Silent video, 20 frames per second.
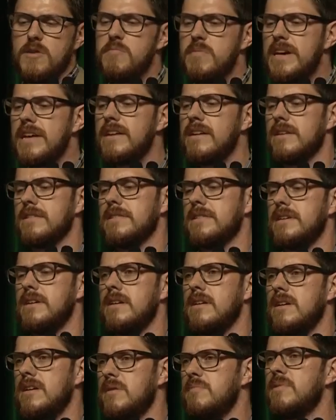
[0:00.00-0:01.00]

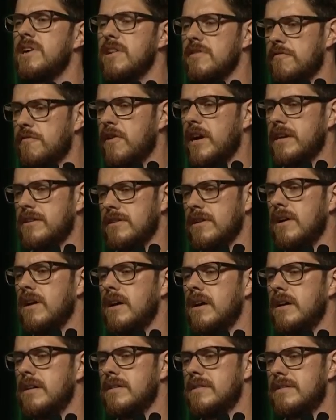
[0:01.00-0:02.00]
immediately emailed Frank
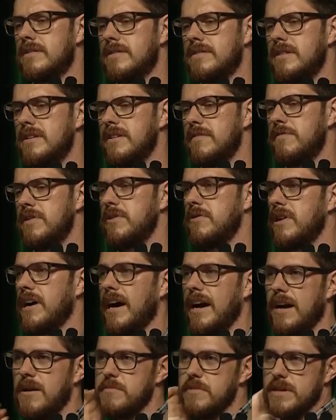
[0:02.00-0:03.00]
Tong to see if he would
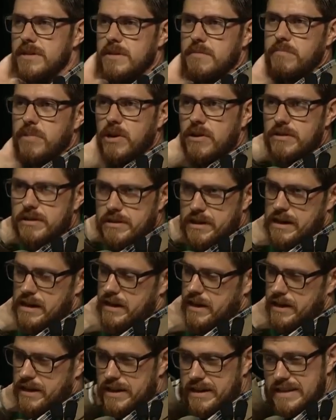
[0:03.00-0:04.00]
hire me as a
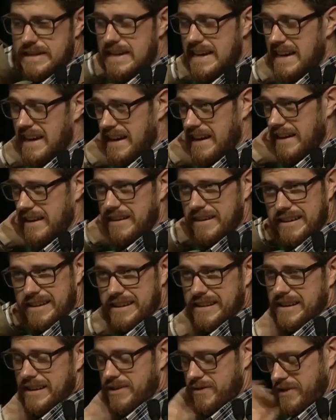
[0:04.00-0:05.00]
postdoc, and he did,
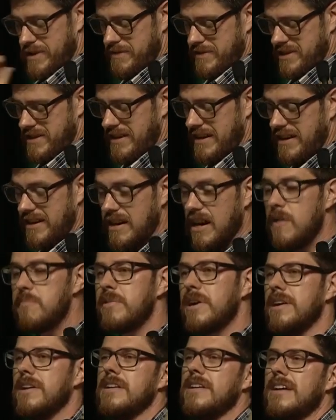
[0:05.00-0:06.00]
and that's why I'm standing up
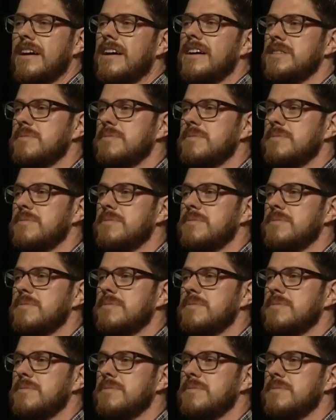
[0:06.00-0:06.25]
here today.